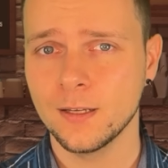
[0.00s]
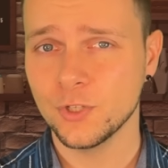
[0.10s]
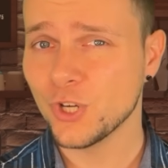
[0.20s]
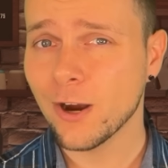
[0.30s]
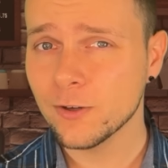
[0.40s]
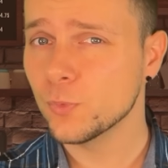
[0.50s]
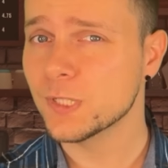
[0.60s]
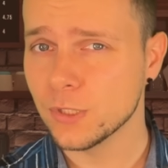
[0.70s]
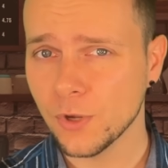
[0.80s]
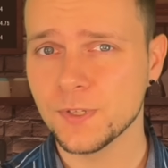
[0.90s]
Jaren
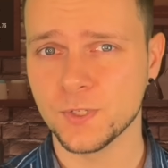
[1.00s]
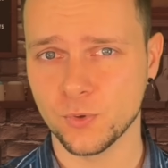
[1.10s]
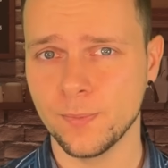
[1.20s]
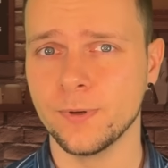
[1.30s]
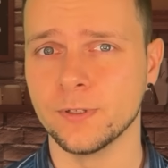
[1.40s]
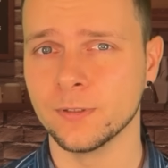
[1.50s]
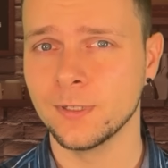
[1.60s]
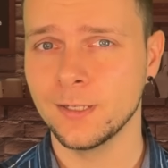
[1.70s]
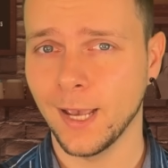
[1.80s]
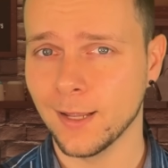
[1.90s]
was not a stripper,
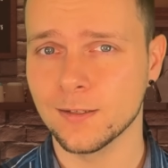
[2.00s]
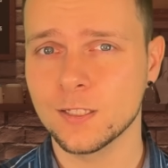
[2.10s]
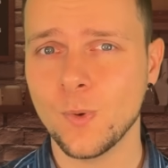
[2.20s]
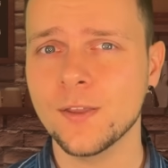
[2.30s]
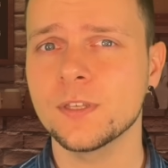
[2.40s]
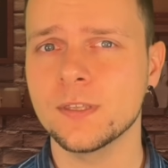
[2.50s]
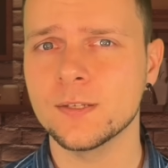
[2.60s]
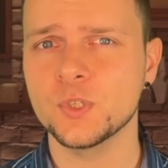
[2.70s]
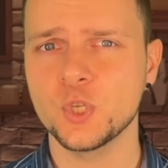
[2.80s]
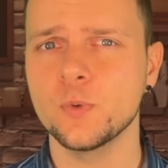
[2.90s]
and to add to
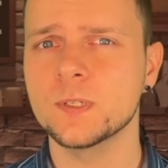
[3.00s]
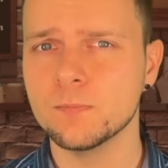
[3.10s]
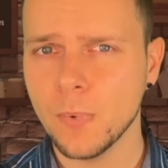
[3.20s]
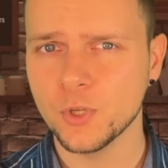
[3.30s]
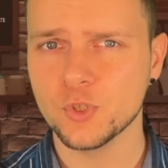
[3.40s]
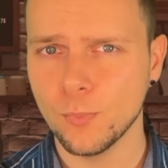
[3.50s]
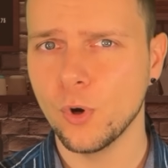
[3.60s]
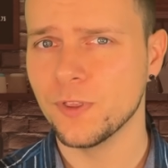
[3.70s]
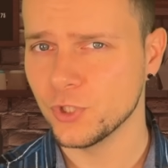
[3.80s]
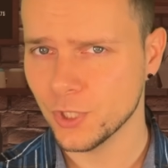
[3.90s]
this, she was much more
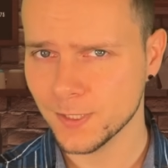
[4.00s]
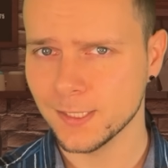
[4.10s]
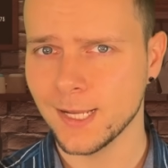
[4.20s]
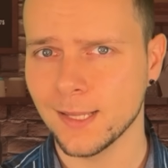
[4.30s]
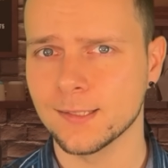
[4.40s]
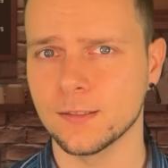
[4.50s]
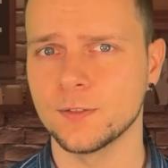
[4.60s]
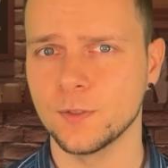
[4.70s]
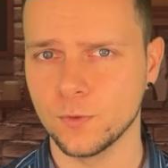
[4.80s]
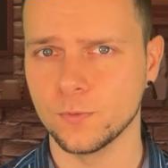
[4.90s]
than just a dancer
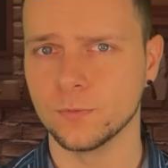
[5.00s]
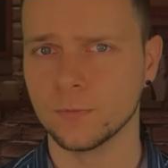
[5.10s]
too.